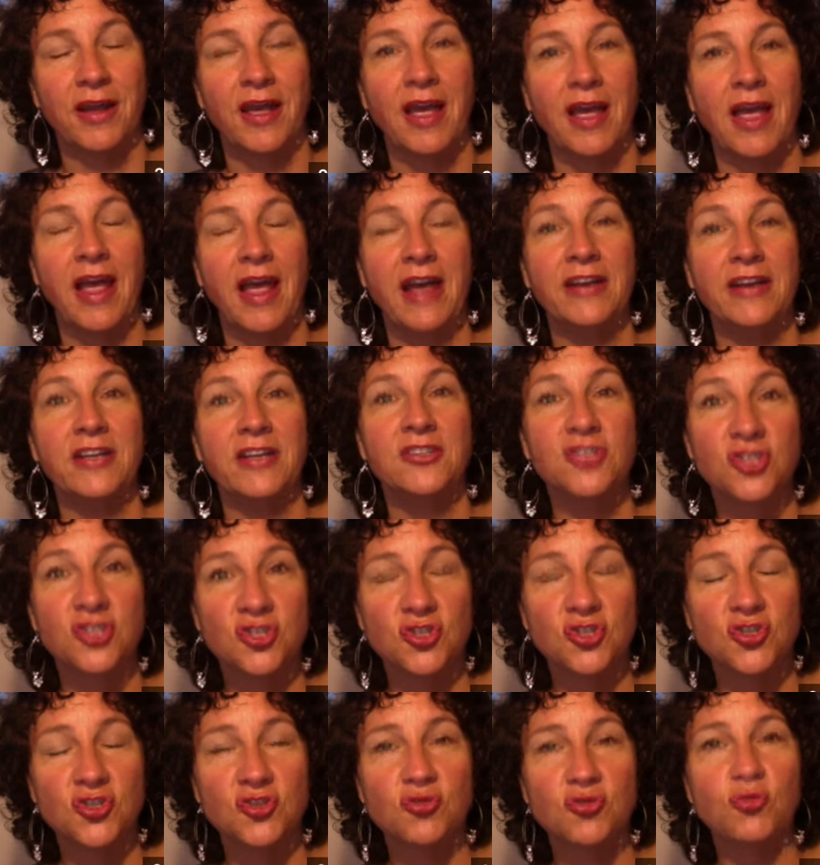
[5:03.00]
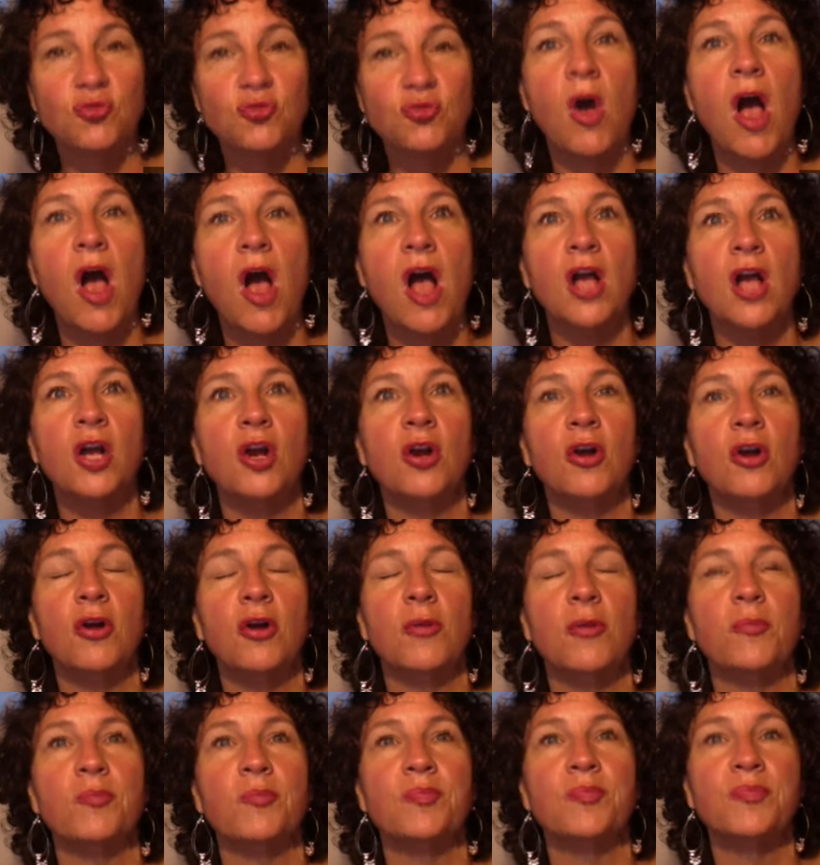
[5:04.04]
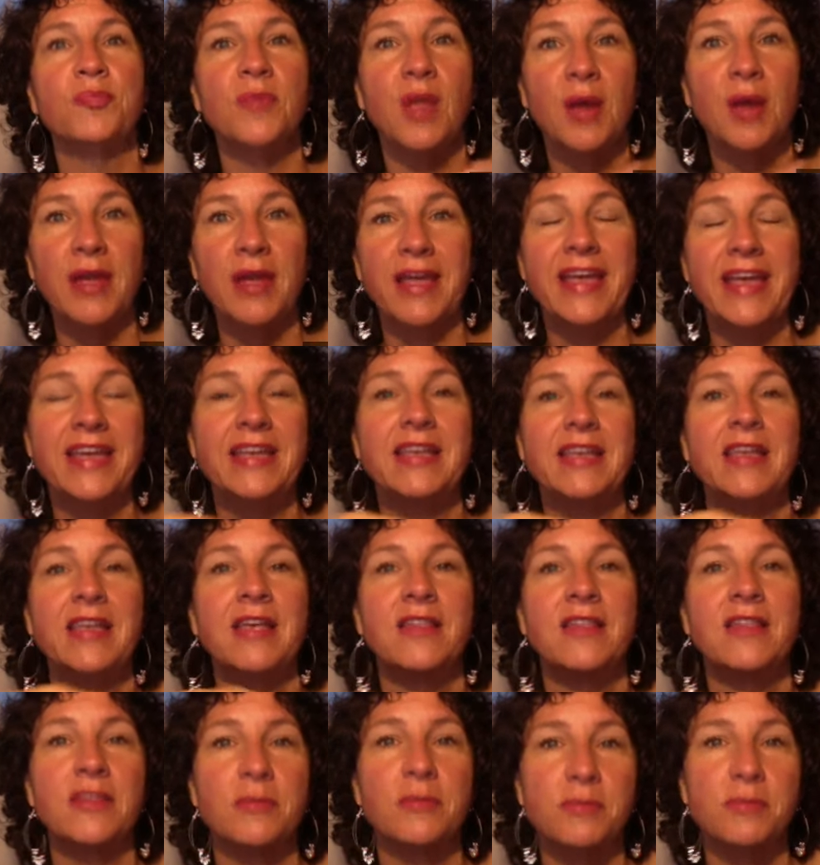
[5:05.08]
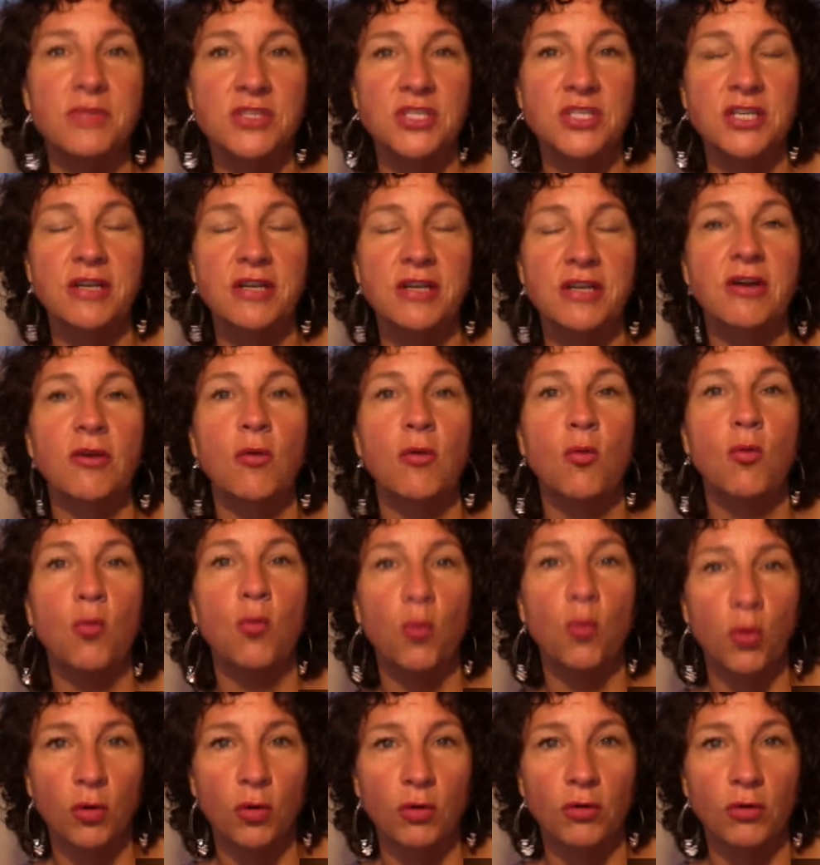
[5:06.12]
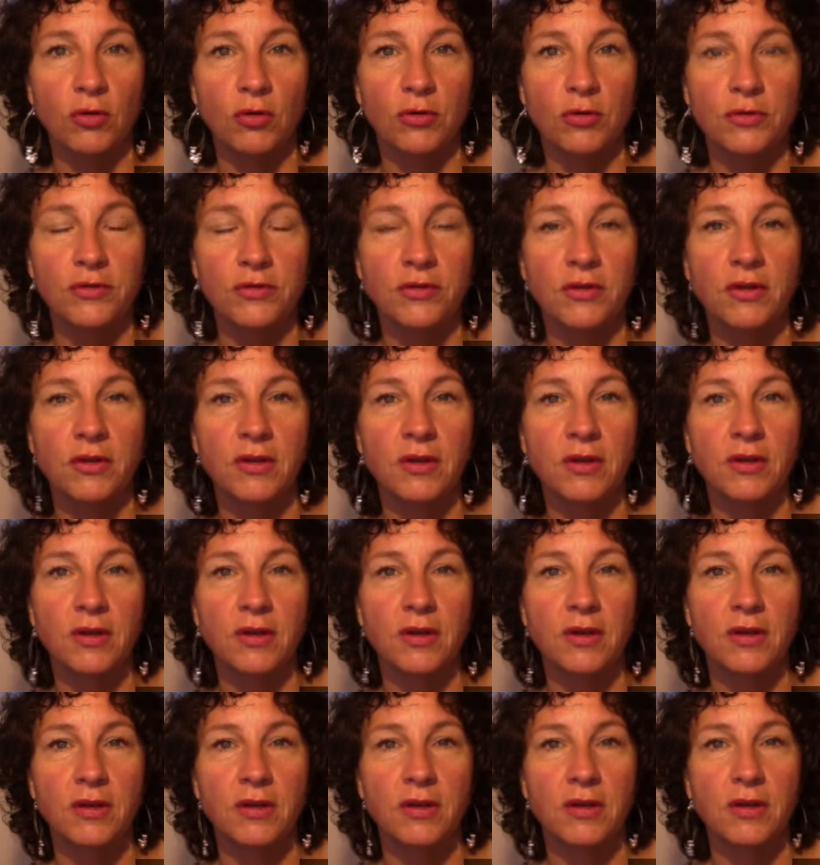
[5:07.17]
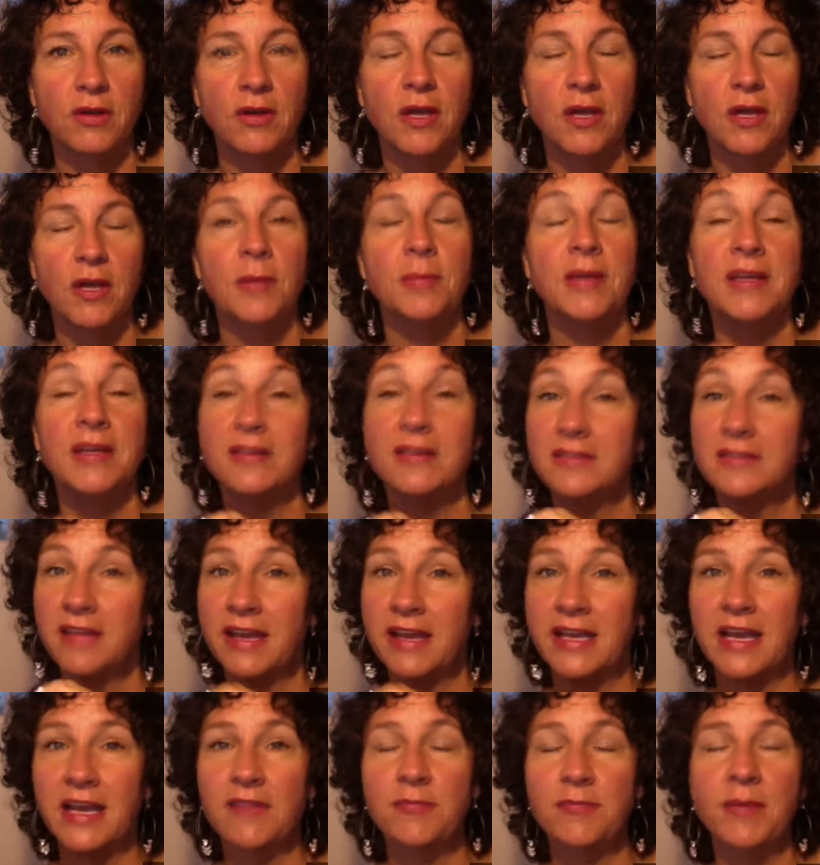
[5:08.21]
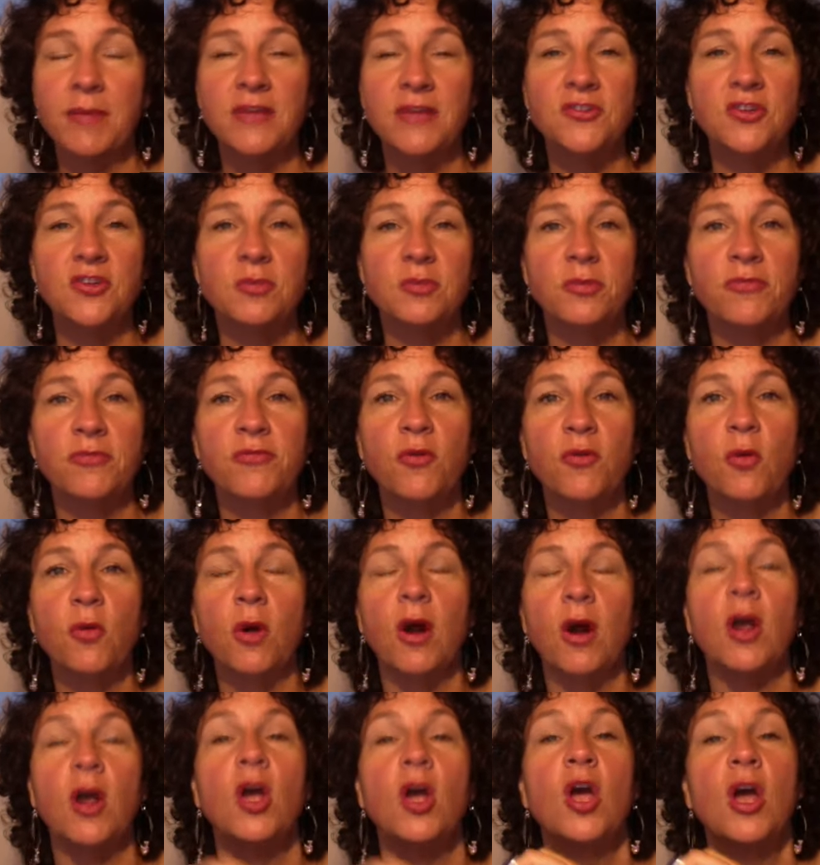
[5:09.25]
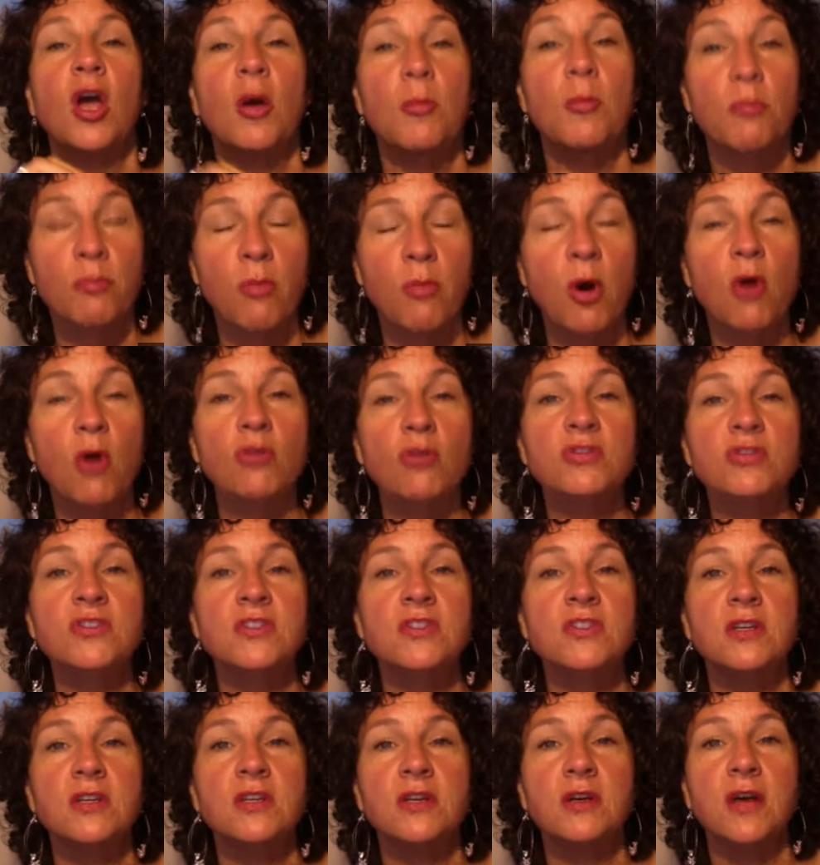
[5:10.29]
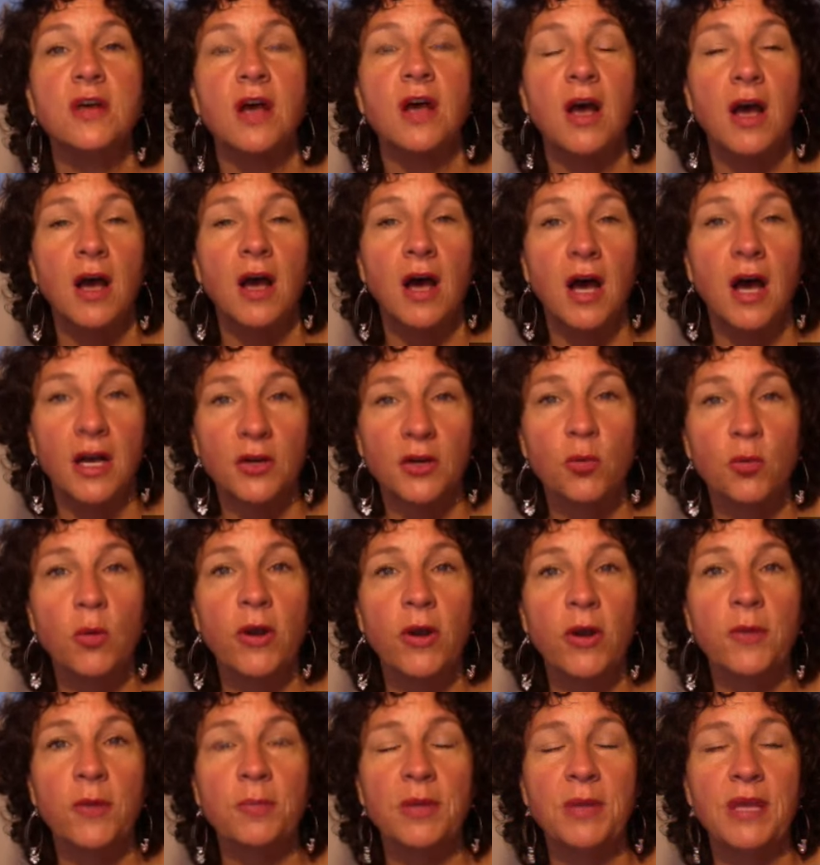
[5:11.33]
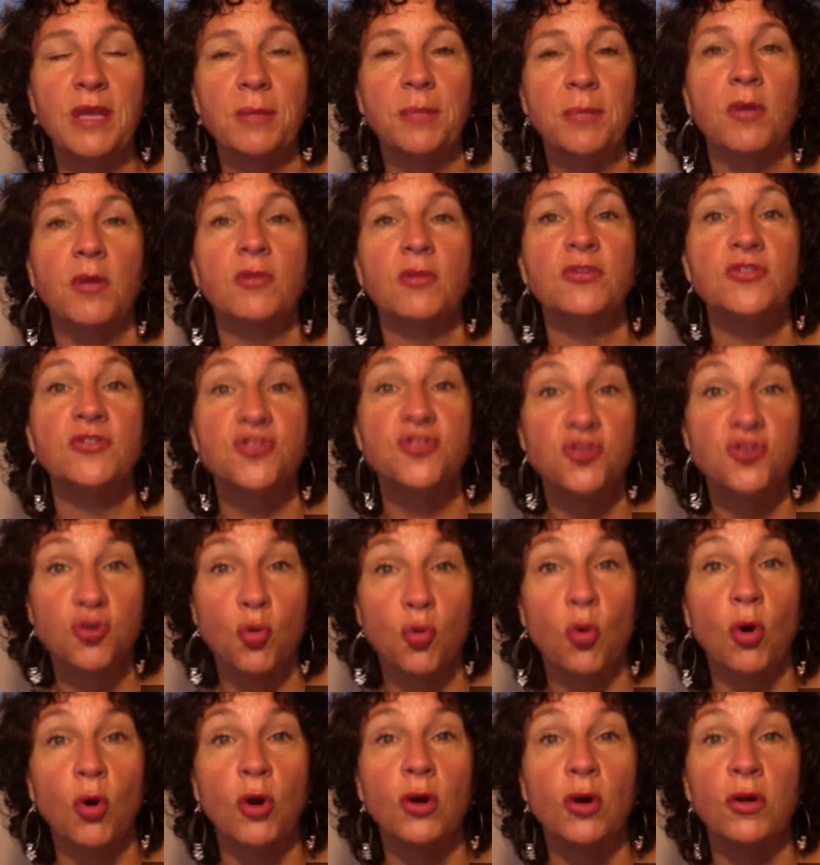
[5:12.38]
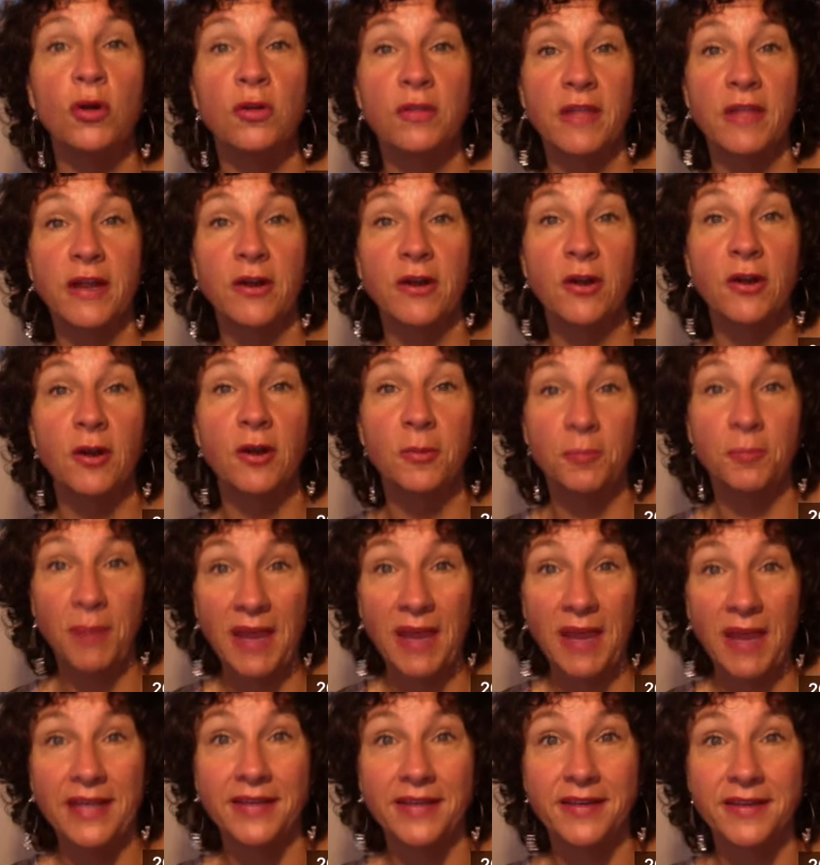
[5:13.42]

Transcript: and it's stronger in the material world. Because like I've mentioned before, most unaware people store their pain.